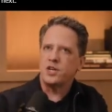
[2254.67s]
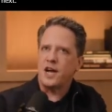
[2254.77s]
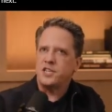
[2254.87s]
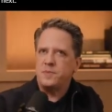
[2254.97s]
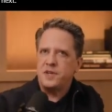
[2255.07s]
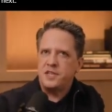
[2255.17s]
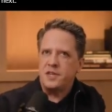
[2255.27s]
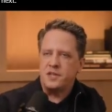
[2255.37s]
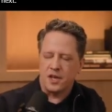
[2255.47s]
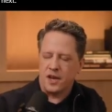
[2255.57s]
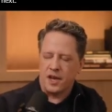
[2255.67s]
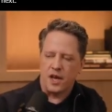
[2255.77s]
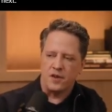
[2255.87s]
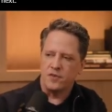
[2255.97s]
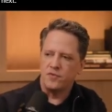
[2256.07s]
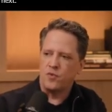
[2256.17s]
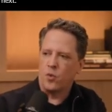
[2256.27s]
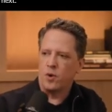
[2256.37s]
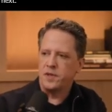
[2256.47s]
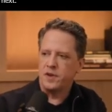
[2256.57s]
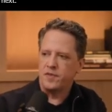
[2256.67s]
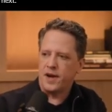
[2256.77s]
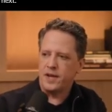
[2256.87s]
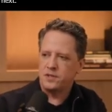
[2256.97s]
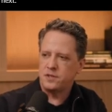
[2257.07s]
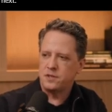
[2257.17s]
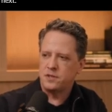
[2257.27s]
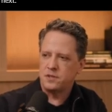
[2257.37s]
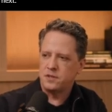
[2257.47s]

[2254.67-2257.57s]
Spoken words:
with ChatGPT is kind of inform the device.